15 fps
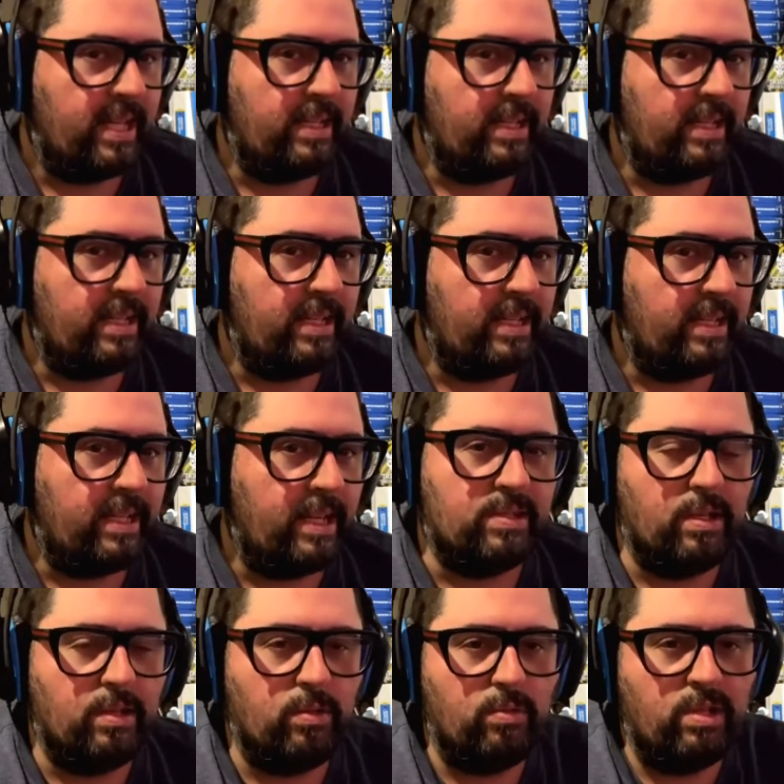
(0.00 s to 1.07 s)
Now we just got
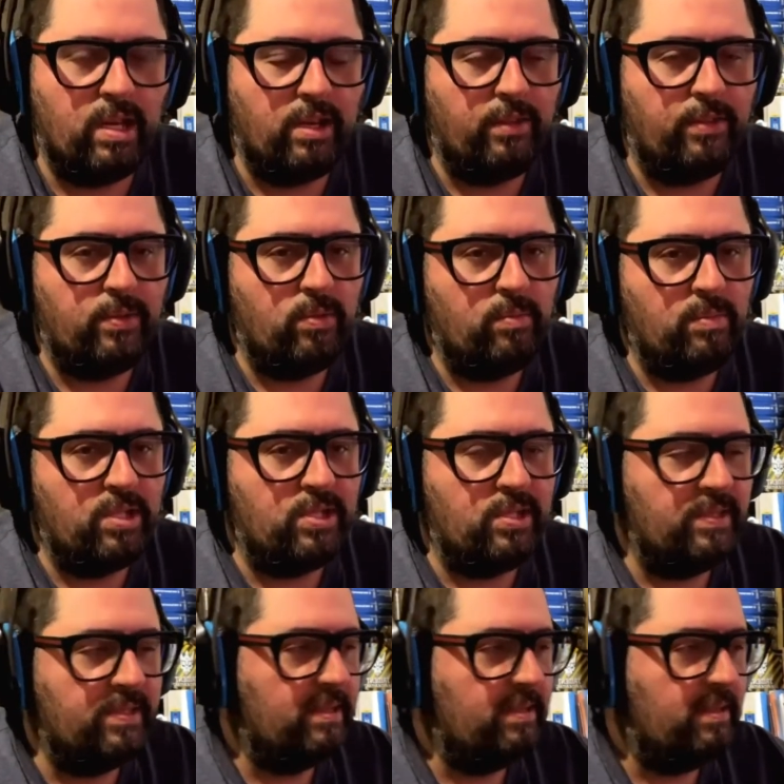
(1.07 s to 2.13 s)
to go kind of through the
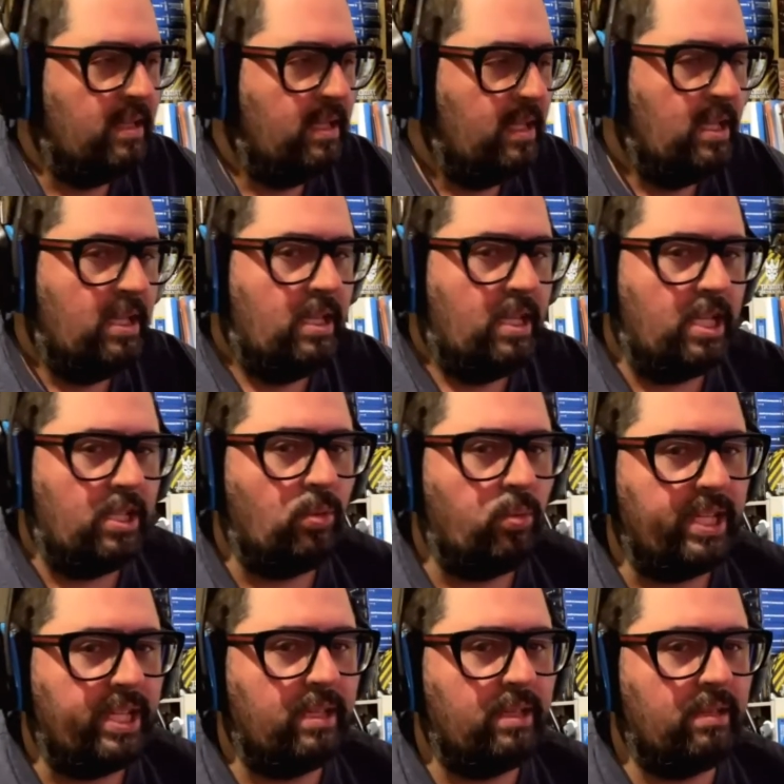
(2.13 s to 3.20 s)
missions and
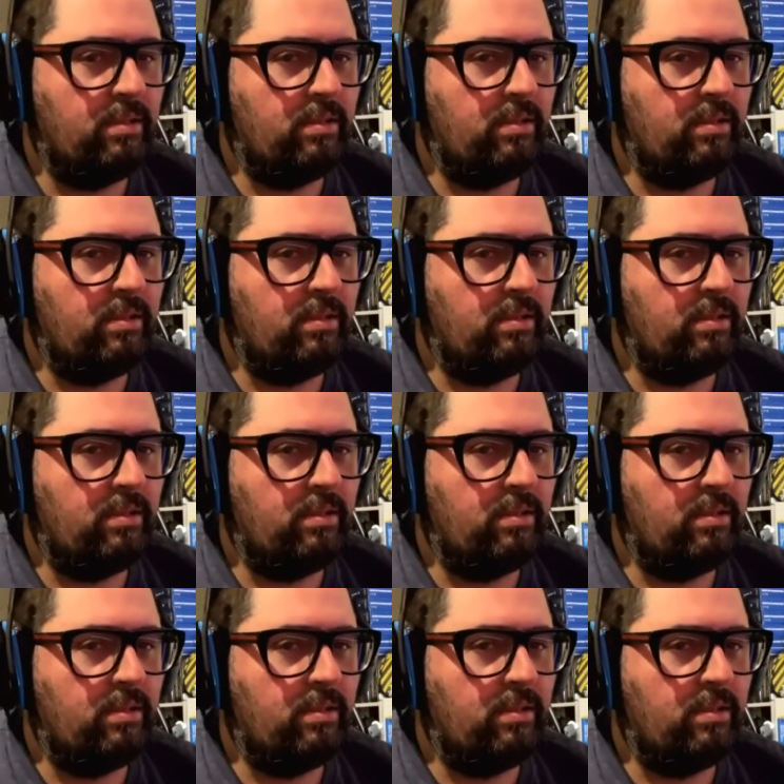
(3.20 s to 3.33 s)
tweak